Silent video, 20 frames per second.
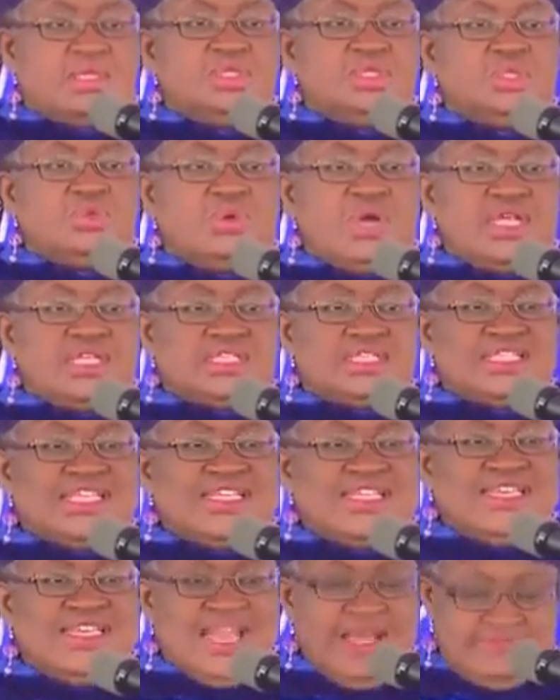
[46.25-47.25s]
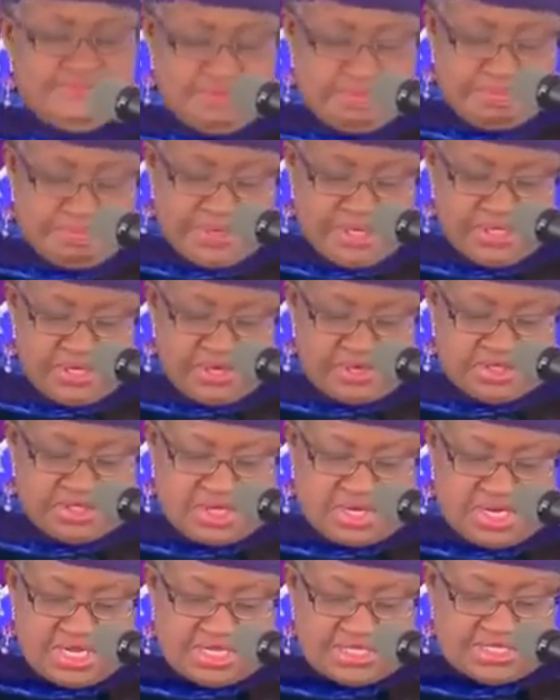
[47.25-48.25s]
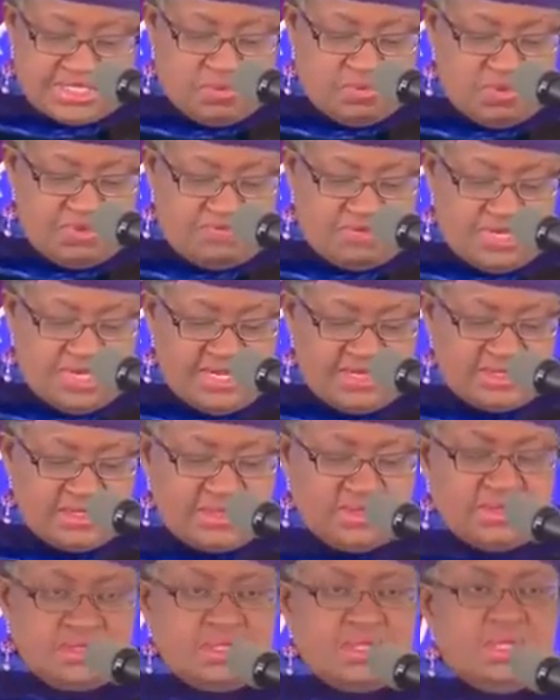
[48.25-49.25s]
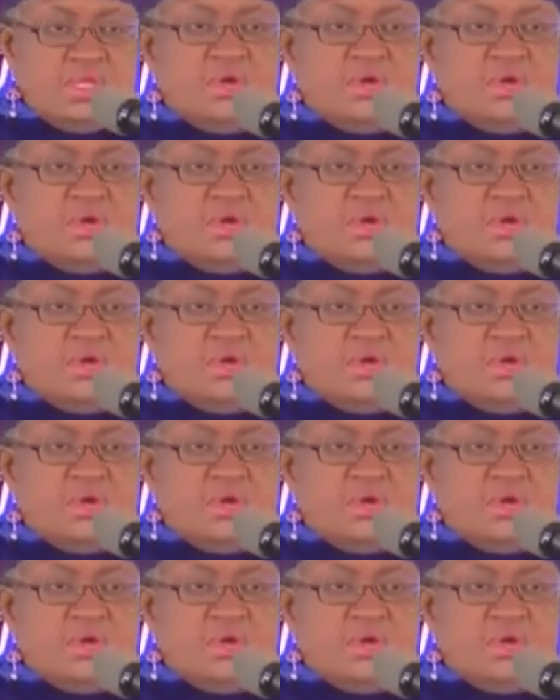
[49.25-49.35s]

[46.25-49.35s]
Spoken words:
US $11 billion equivalent,